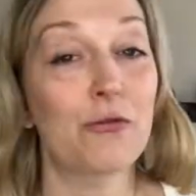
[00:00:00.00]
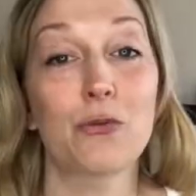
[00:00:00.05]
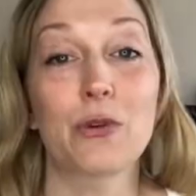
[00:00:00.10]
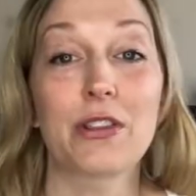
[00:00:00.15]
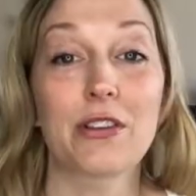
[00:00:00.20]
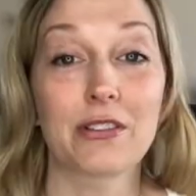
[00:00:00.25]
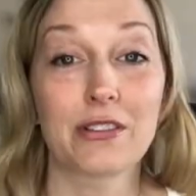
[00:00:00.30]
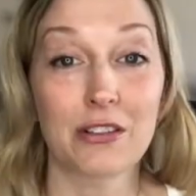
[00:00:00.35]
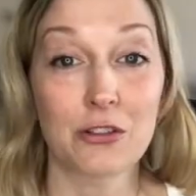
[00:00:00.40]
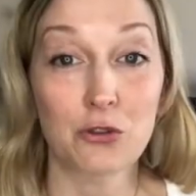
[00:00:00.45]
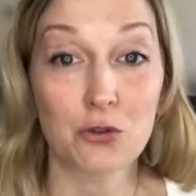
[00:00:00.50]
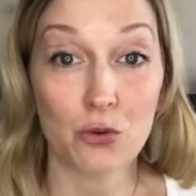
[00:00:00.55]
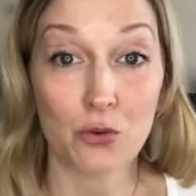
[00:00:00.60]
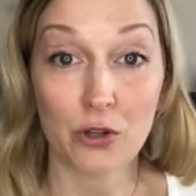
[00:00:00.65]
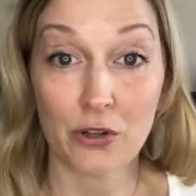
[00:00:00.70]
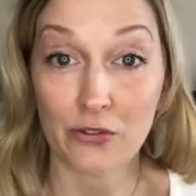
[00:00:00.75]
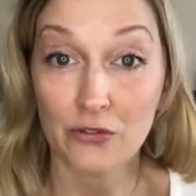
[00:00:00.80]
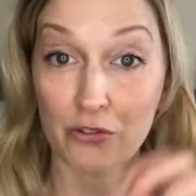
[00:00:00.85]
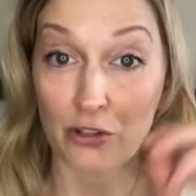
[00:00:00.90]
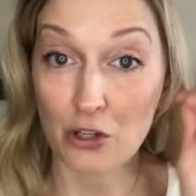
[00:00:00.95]
with essential
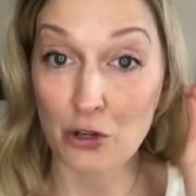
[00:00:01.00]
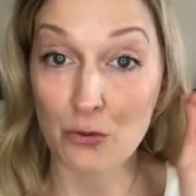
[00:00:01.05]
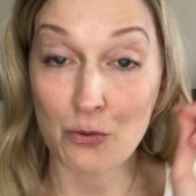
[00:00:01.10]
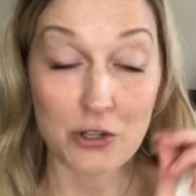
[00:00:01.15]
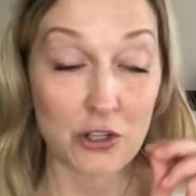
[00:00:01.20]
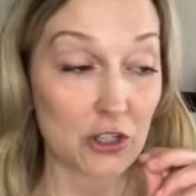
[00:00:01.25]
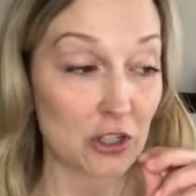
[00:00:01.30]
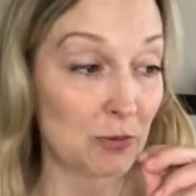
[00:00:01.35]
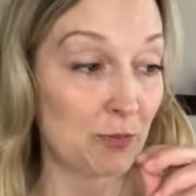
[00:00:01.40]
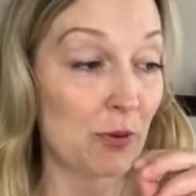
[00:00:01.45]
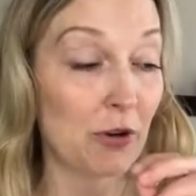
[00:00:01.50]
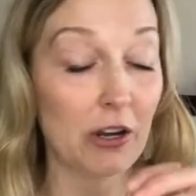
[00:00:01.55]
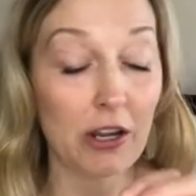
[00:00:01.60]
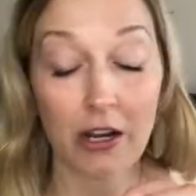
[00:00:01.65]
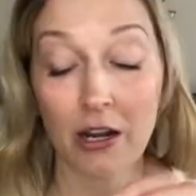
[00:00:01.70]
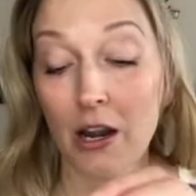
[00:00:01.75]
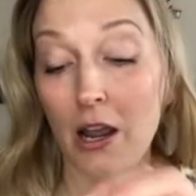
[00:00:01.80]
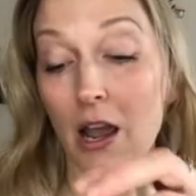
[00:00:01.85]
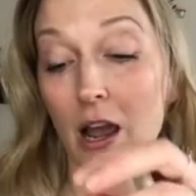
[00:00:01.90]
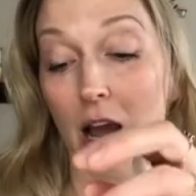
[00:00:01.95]
oils. So you would just
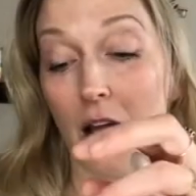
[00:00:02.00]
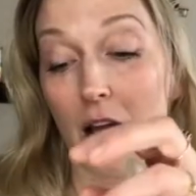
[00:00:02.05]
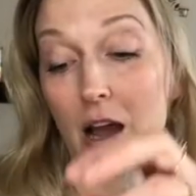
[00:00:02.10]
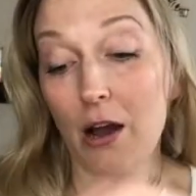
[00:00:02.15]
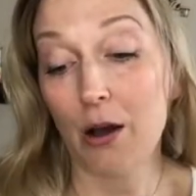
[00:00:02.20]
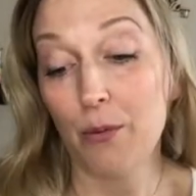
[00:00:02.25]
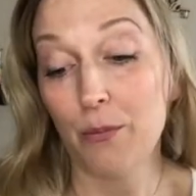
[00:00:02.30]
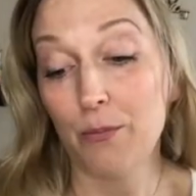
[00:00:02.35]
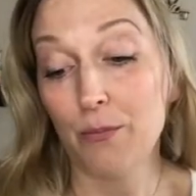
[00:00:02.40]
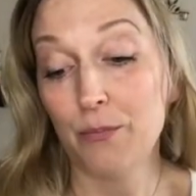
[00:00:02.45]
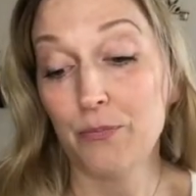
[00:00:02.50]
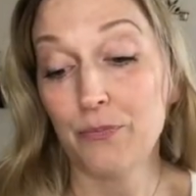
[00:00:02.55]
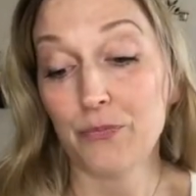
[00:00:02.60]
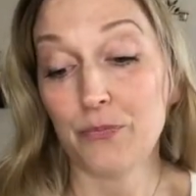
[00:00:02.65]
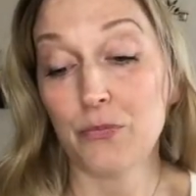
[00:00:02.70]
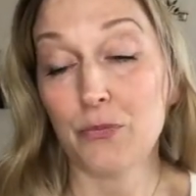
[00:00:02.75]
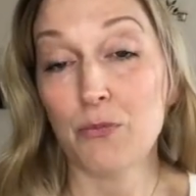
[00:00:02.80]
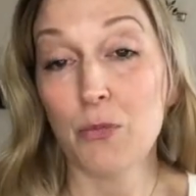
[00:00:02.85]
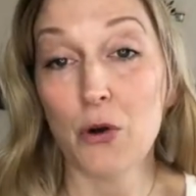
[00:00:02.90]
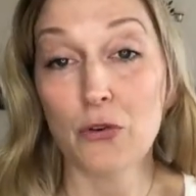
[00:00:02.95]
put
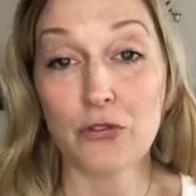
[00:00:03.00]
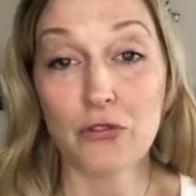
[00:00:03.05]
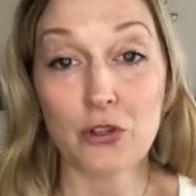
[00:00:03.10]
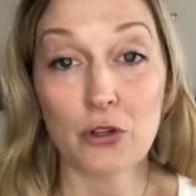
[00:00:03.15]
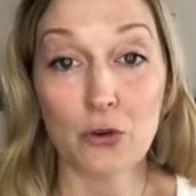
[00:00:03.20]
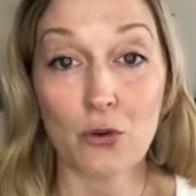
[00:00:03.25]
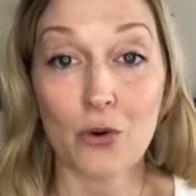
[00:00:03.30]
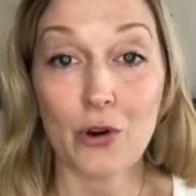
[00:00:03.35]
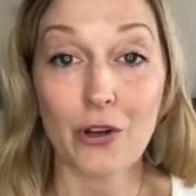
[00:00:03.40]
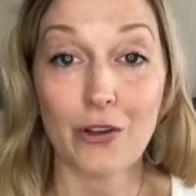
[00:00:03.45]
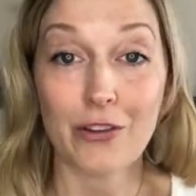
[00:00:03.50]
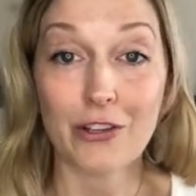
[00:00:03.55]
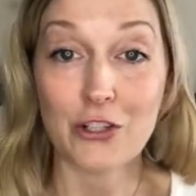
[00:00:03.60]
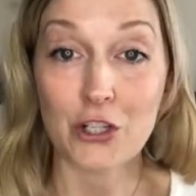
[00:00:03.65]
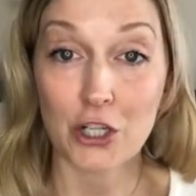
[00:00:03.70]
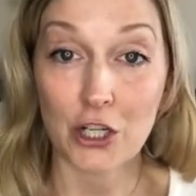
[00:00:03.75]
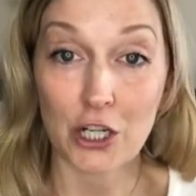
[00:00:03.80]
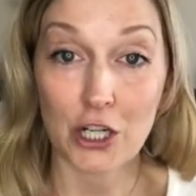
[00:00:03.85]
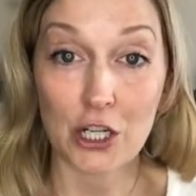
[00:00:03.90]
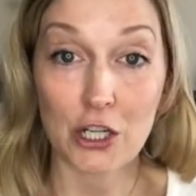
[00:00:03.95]
most of your oil
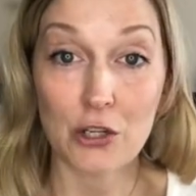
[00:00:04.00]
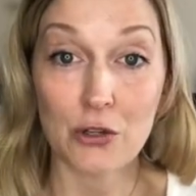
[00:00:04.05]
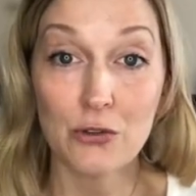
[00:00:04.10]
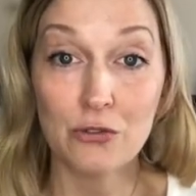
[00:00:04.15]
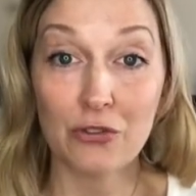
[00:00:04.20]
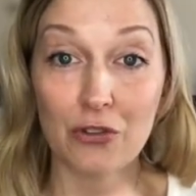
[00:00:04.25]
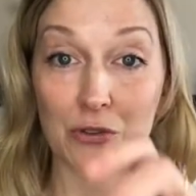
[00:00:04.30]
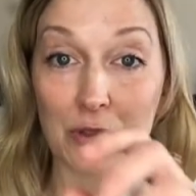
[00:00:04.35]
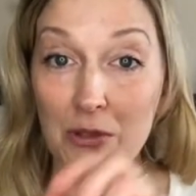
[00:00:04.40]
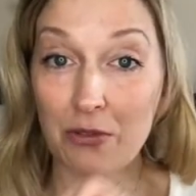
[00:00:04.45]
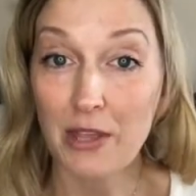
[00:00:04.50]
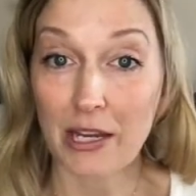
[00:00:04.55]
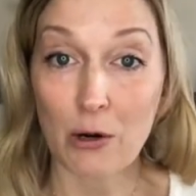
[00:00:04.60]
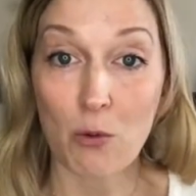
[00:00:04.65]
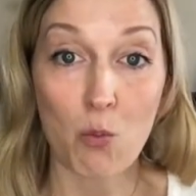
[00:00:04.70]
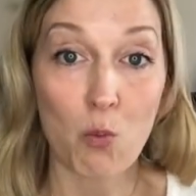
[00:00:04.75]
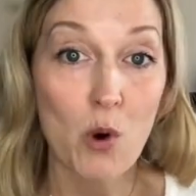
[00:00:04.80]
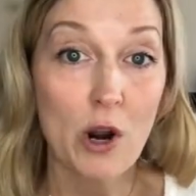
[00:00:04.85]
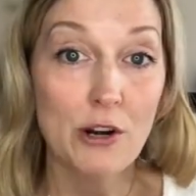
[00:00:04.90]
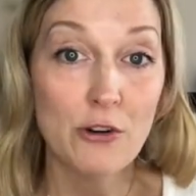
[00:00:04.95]
that you're going to use and then
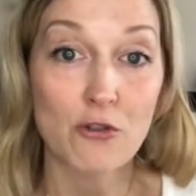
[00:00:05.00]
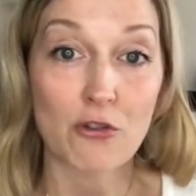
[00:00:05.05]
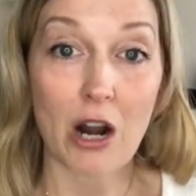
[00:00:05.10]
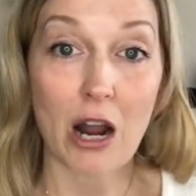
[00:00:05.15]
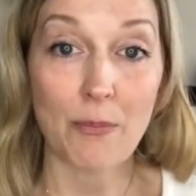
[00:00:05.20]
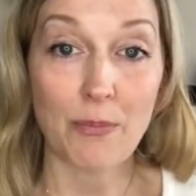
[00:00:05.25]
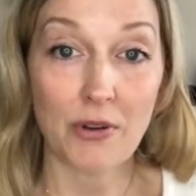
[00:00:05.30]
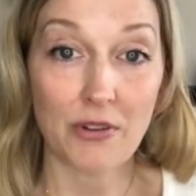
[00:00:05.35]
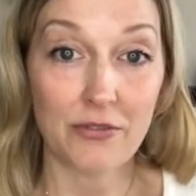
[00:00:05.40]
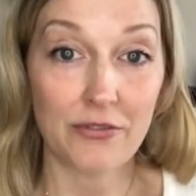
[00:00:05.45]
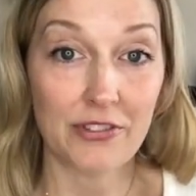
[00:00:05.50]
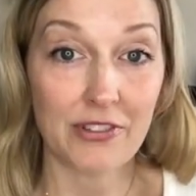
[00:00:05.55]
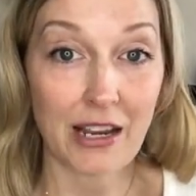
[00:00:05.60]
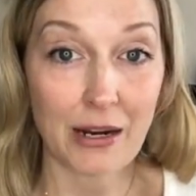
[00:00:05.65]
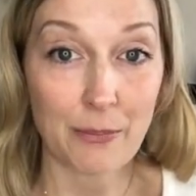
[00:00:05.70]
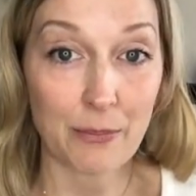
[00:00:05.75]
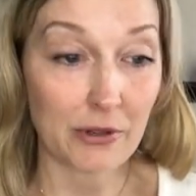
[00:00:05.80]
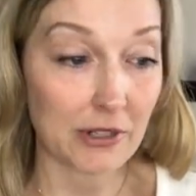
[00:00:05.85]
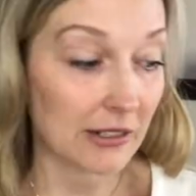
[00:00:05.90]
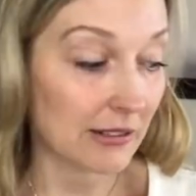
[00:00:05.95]
like 1 drop of
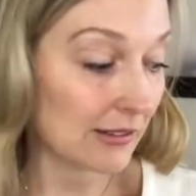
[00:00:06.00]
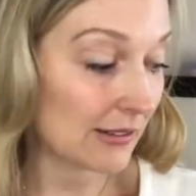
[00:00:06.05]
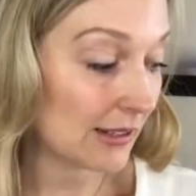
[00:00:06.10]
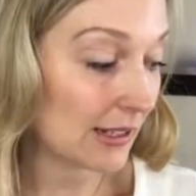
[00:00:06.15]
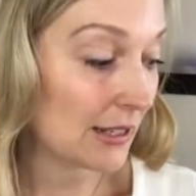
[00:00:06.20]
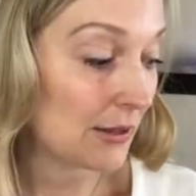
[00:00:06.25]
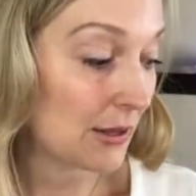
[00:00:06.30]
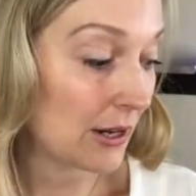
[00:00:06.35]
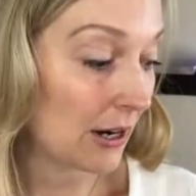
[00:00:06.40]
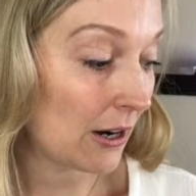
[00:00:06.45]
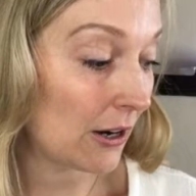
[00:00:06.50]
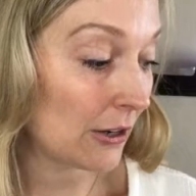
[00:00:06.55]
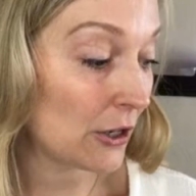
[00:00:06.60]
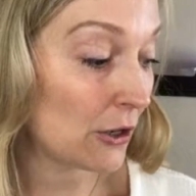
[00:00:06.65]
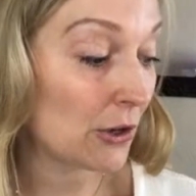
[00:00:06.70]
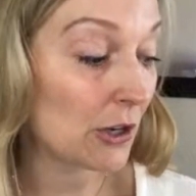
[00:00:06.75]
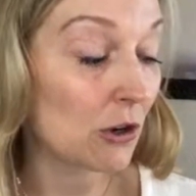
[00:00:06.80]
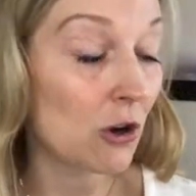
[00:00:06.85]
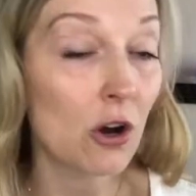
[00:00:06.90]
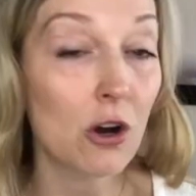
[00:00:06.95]
cypress in there.
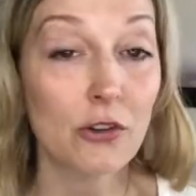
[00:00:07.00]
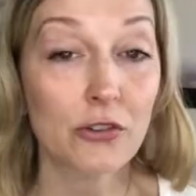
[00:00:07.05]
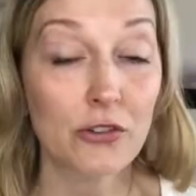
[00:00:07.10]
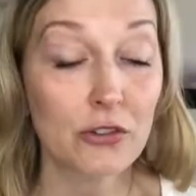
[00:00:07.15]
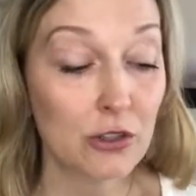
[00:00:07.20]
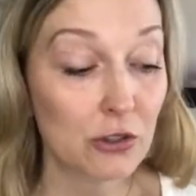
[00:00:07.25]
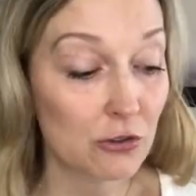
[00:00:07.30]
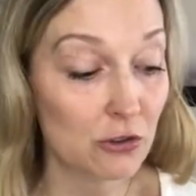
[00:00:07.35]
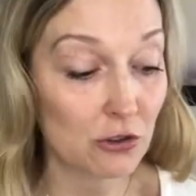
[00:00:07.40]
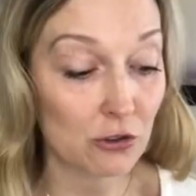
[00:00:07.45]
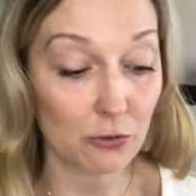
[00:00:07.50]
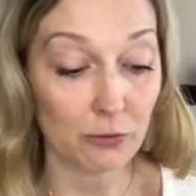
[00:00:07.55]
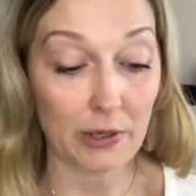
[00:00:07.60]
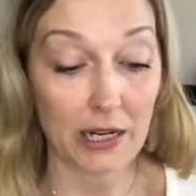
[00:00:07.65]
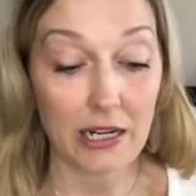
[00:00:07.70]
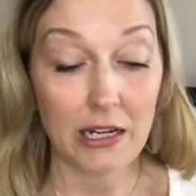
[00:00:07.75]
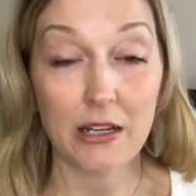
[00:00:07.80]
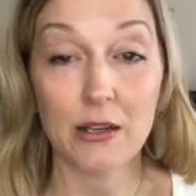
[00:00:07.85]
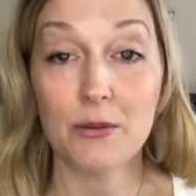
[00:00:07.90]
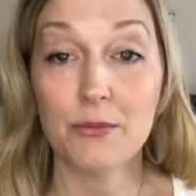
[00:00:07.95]
You can also use
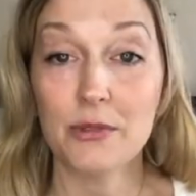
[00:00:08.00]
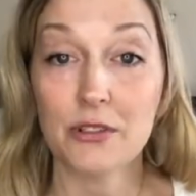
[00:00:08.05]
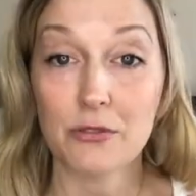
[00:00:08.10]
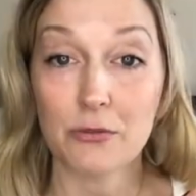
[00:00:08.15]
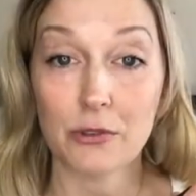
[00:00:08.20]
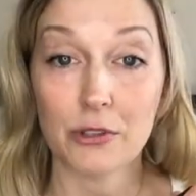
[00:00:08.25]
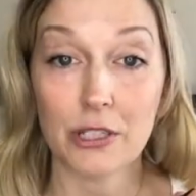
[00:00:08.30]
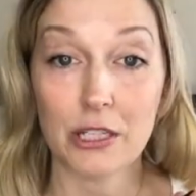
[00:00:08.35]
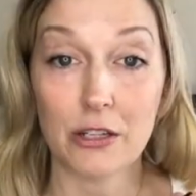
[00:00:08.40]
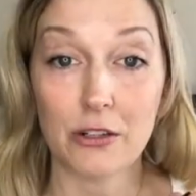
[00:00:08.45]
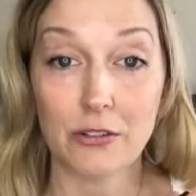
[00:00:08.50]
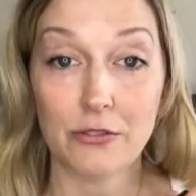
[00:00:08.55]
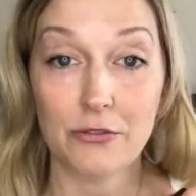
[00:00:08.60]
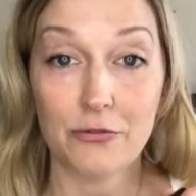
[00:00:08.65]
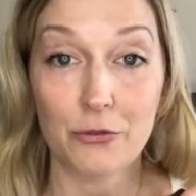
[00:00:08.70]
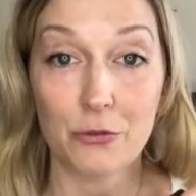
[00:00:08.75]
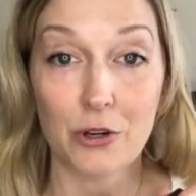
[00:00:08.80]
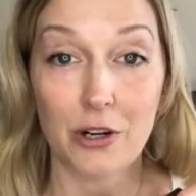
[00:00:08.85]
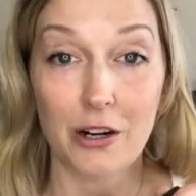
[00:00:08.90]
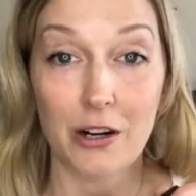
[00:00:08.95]
geranium. It's really good
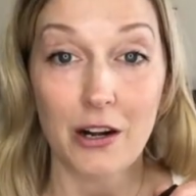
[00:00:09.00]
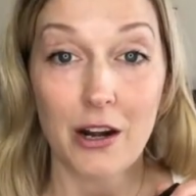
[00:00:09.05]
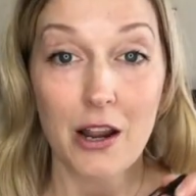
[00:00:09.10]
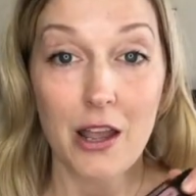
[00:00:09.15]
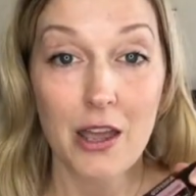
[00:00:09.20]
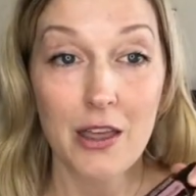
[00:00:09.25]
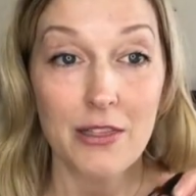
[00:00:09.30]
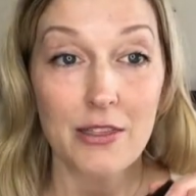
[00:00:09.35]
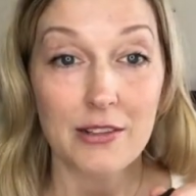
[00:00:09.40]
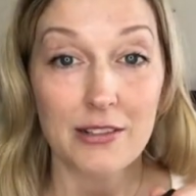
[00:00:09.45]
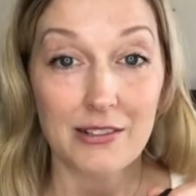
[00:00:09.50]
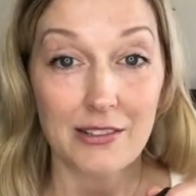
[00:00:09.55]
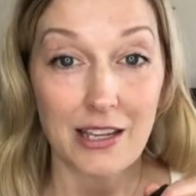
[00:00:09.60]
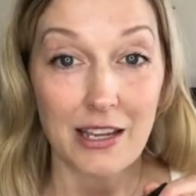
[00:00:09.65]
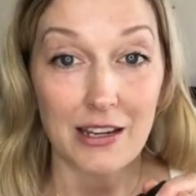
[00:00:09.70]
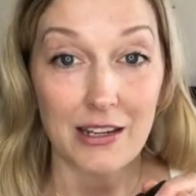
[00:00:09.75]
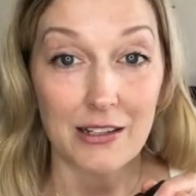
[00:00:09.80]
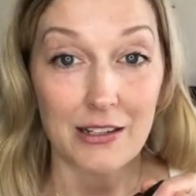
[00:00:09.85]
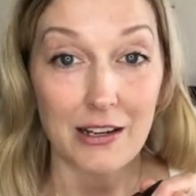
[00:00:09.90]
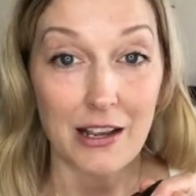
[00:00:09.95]
for the
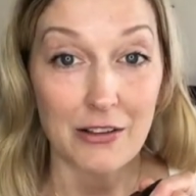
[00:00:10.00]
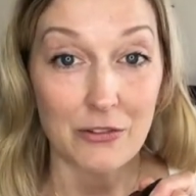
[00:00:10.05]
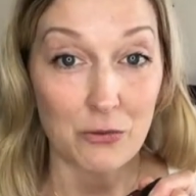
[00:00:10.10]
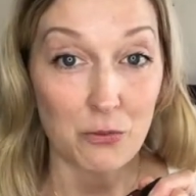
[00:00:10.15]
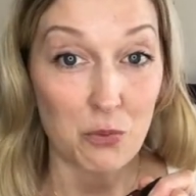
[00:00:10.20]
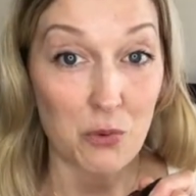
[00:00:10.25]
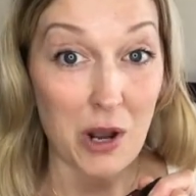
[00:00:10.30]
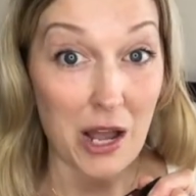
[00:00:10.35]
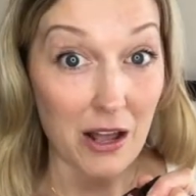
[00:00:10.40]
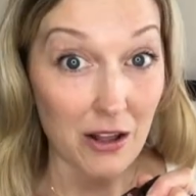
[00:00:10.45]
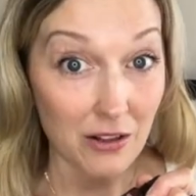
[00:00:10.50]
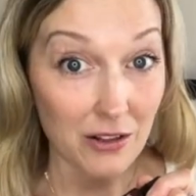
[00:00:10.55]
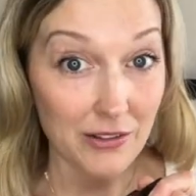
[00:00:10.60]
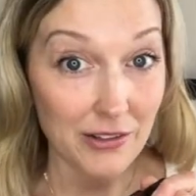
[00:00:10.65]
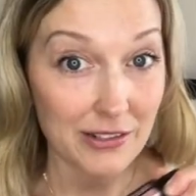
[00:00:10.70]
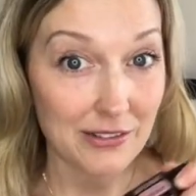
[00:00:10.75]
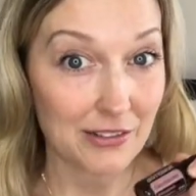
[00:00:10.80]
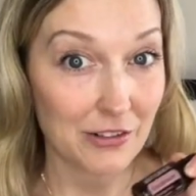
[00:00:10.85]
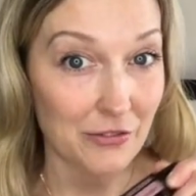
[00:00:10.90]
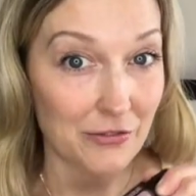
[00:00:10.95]
skin as
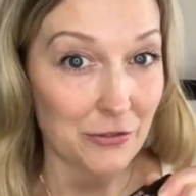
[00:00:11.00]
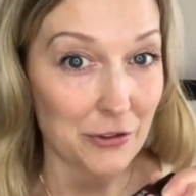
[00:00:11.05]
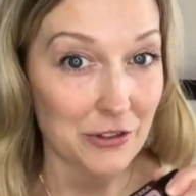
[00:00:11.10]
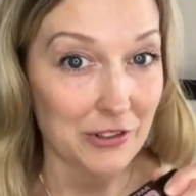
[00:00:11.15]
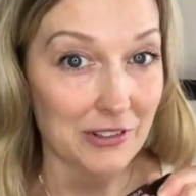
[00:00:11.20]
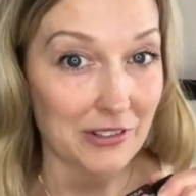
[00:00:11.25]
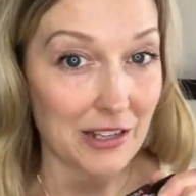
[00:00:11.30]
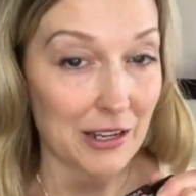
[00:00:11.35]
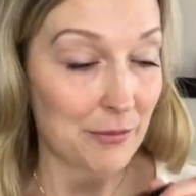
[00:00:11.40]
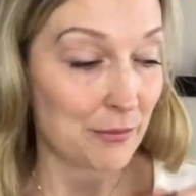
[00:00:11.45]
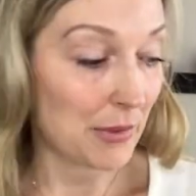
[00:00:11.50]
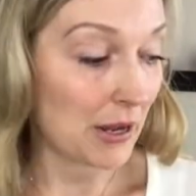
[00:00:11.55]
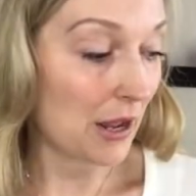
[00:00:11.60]
well. It's good for the skin,